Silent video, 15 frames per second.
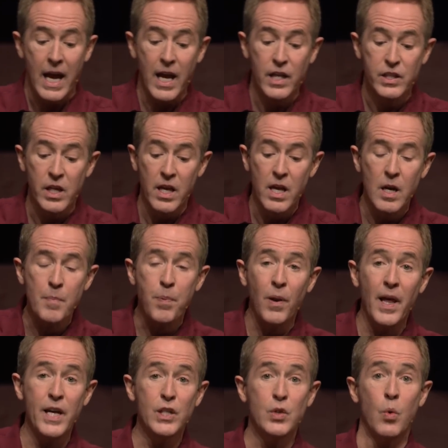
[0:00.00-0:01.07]
it's in a
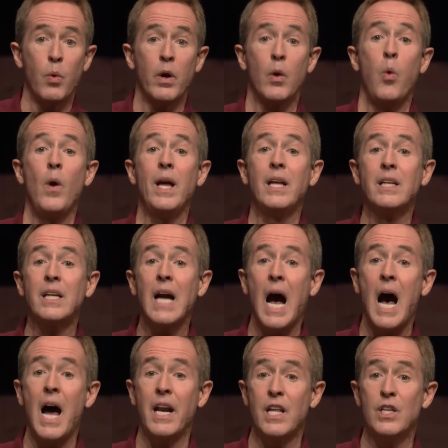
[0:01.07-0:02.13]
place where when
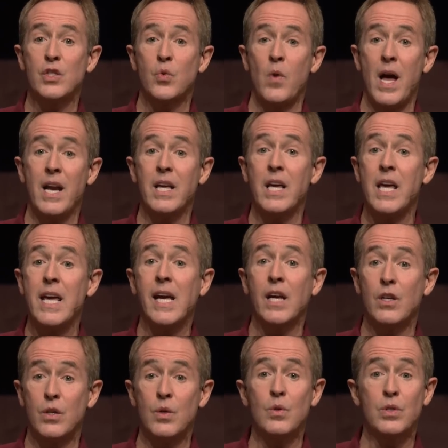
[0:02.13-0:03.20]
God is ready, he
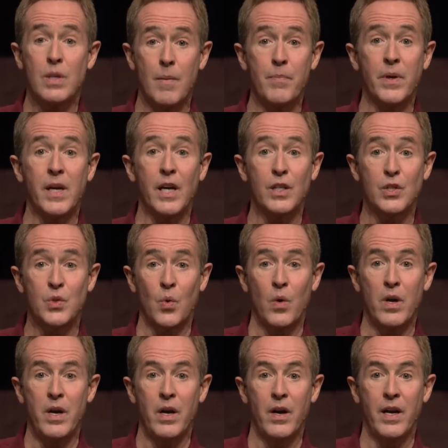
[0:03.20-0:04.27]
can do something
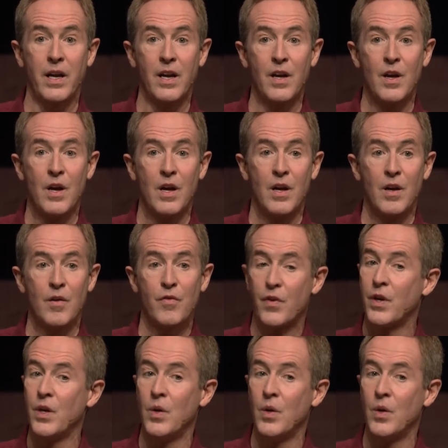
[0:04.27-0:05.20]
extraordinary for